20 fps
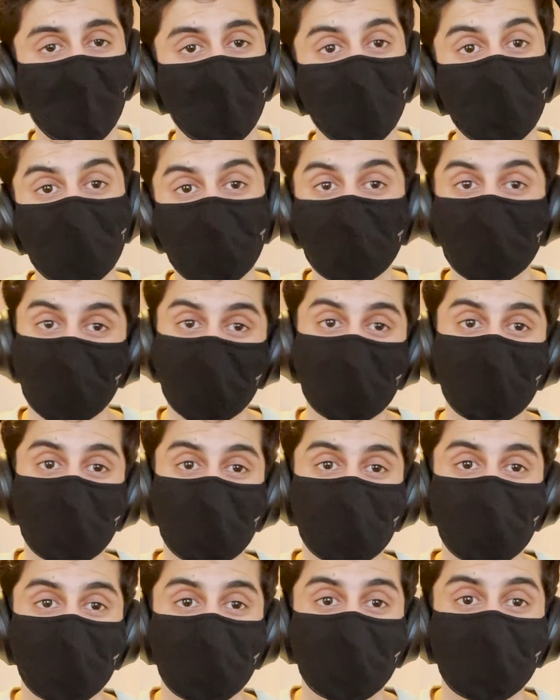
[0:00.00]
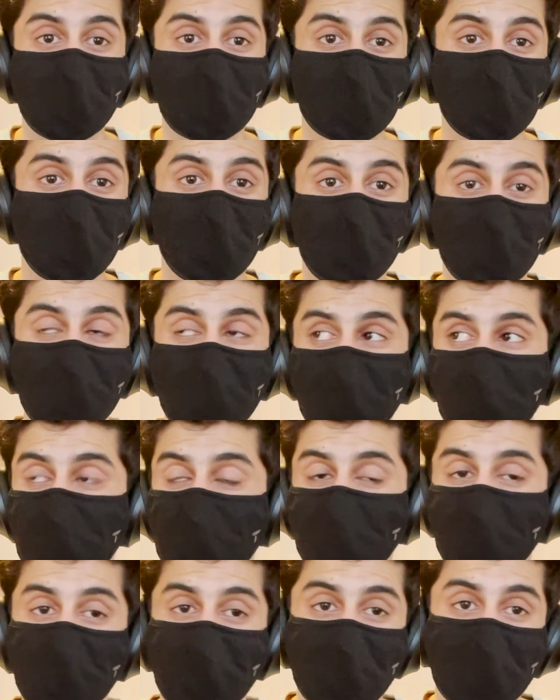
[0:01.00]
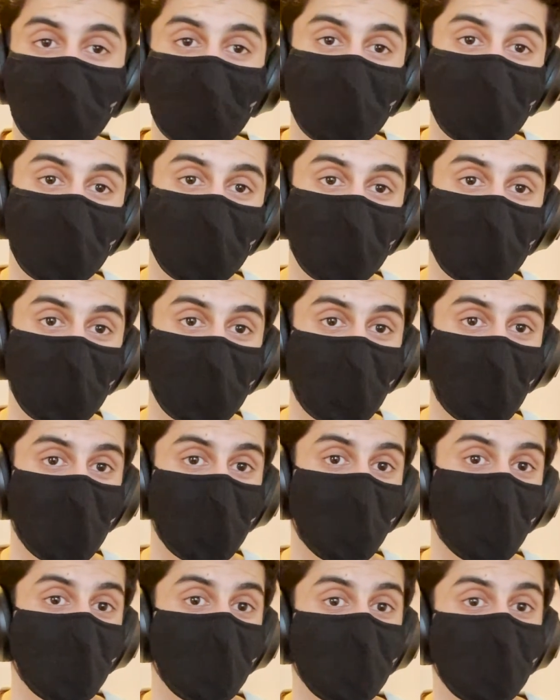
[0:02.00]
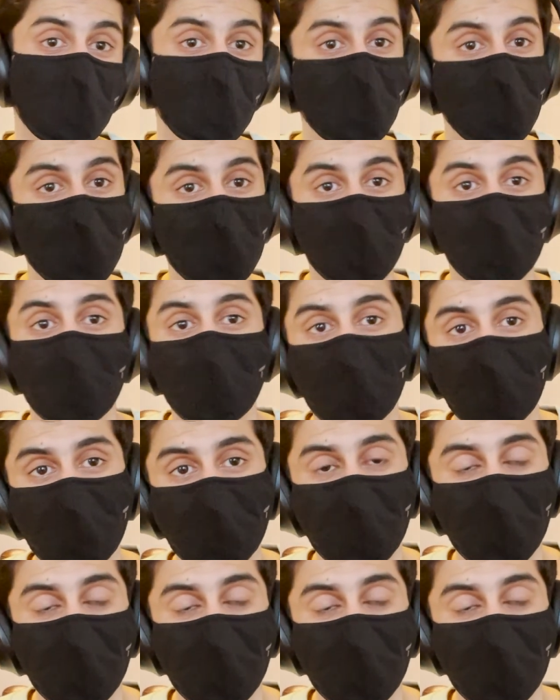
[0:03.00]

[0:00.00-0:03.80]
which is interesting. That's why they came up with a new rule